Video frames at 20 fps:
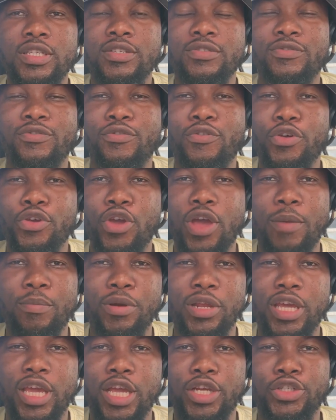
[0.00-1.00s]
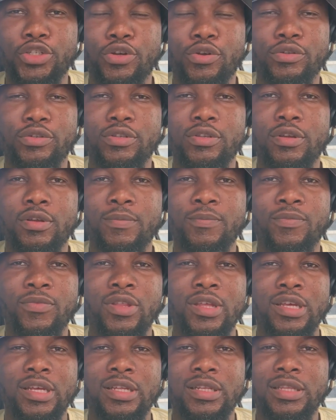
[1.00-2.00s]
for your applications.
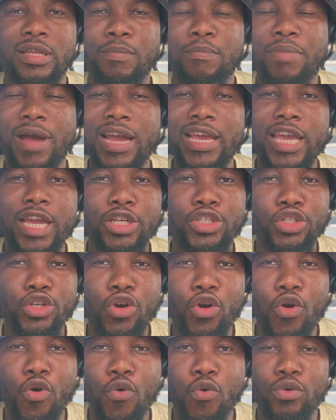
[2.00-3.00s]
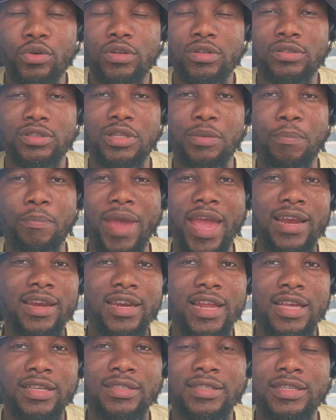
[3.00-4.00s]
They package your code,
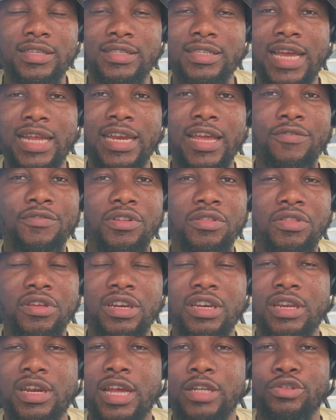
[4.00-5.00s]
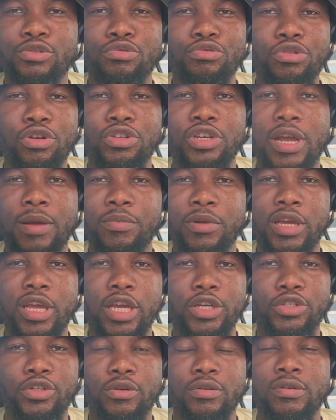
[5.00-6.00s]
dependencies, and everything needed to run your
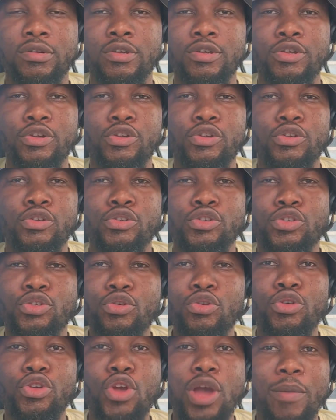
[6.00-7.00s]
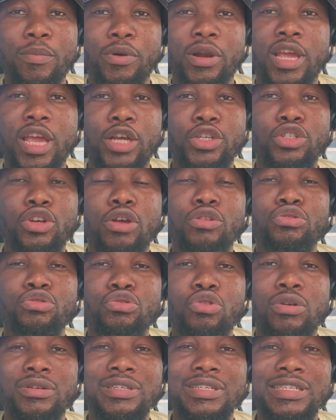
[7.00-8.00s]
application. So your applications
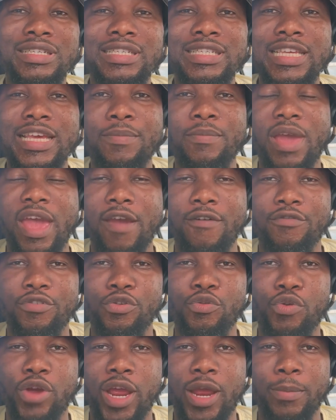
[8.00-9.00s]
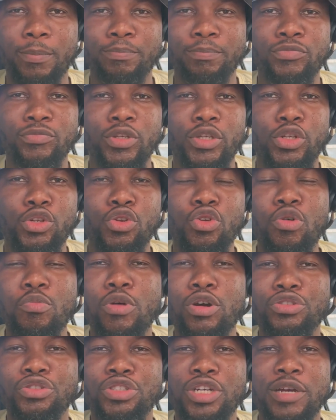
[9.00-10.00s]
run the same everywhere. No
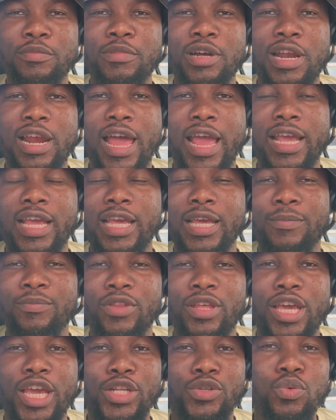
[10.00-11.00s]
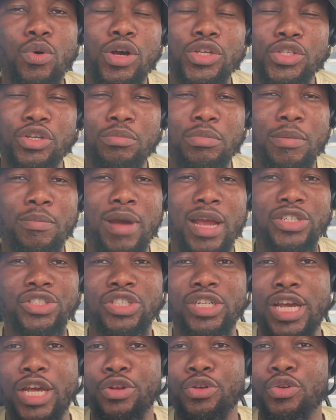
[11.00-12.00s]
more drama like, it works on my machine,
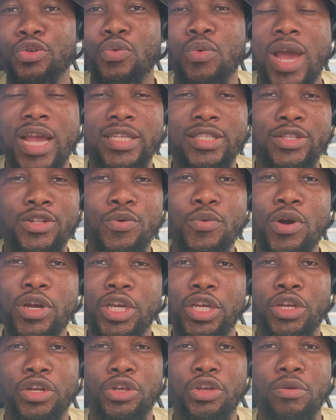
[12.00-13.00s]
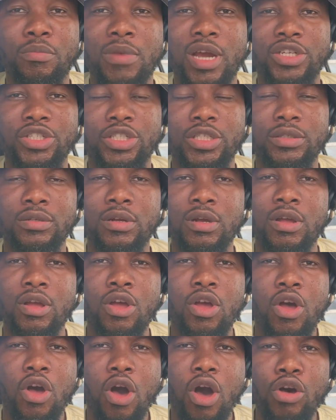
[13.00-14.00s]
I don't know why it's not working on your machine.
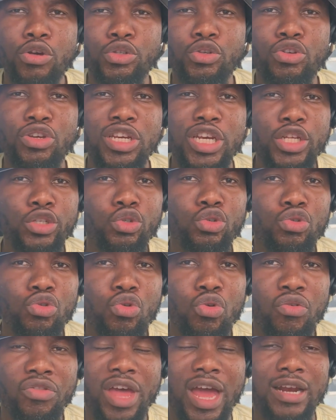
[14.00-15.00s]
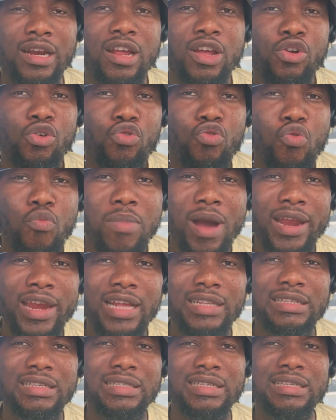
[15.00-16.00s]
Also, you need to know that
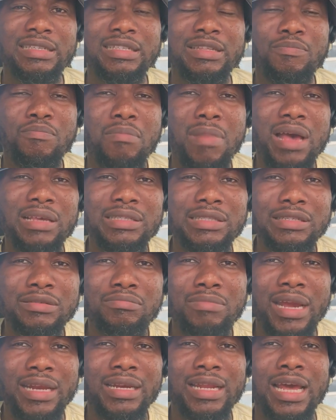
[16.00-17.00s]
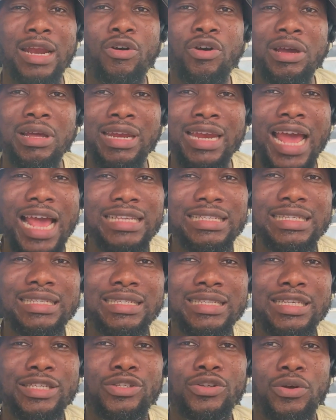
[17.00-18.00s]
Kubernetes is the mastermind that organizes
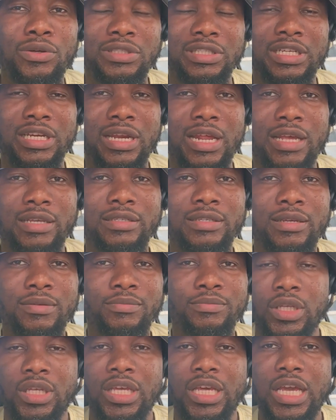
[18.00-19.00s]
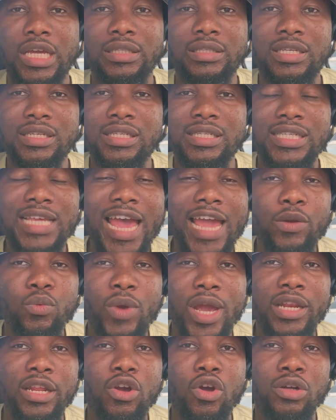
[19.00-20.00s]
these containers. It decides
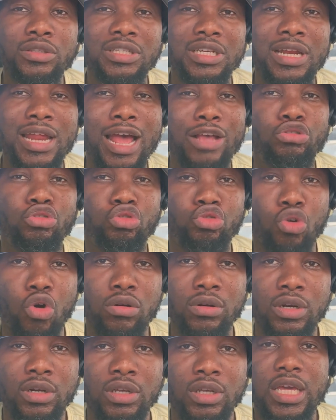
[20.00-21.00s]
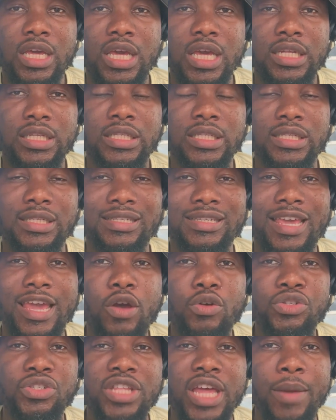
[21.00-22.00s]
where the containers run. It
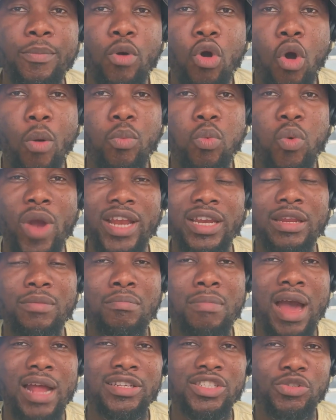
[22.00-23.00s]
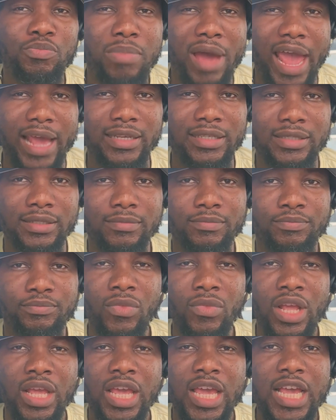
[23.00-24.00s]
scales them up when demand spikes.
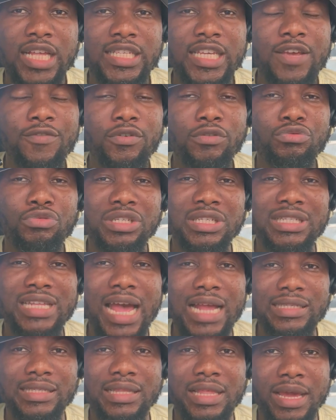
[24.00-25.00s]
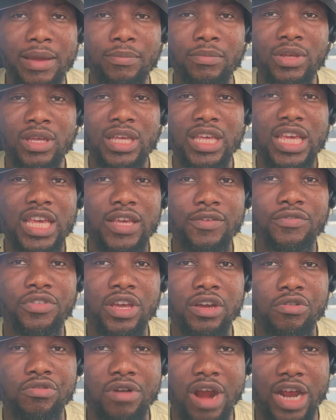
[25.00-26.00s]
It even restarts them if they
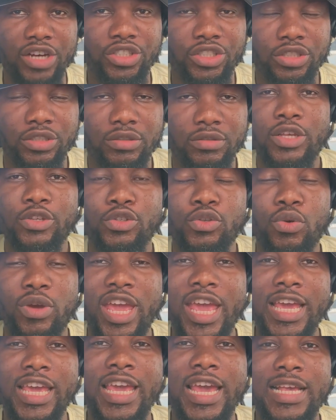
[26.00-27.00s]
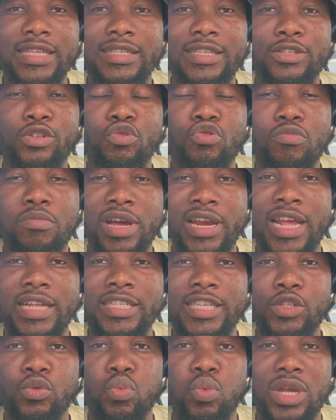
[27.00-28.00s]
crash. So AKS is
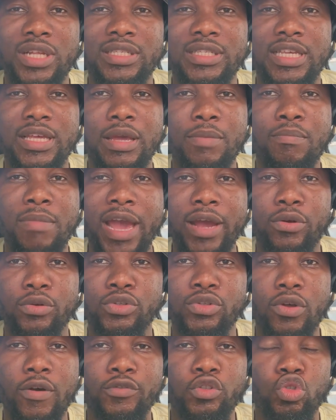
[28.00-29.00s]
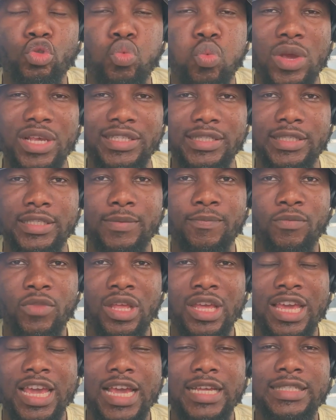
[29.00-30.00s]
Kubernetes with a Microsoft twist.
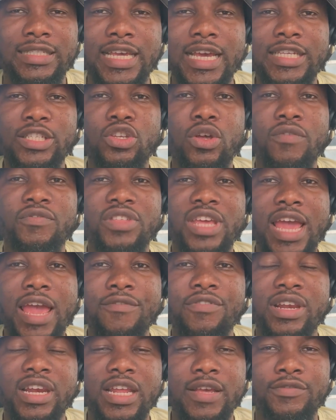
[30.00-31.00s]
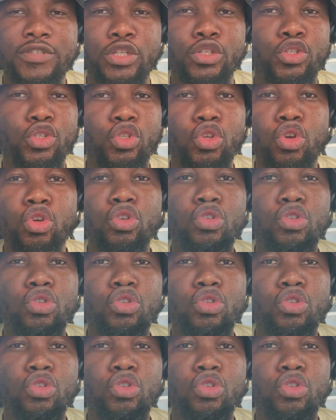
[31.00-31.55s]
It takes off the heavy lifting so you